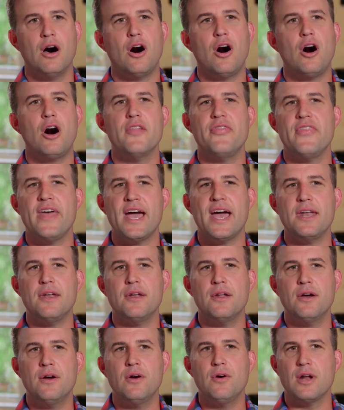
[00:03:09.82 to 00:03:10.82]
on that
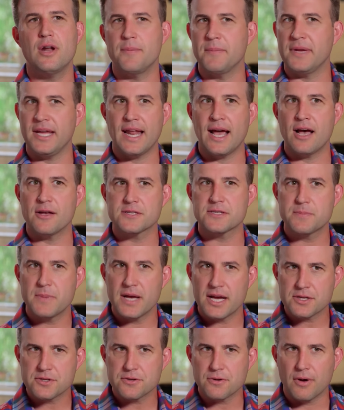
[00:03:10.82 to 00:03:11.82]
note, I mean, how
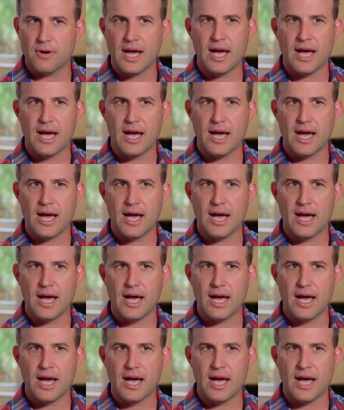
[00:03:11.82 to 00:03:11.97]
special,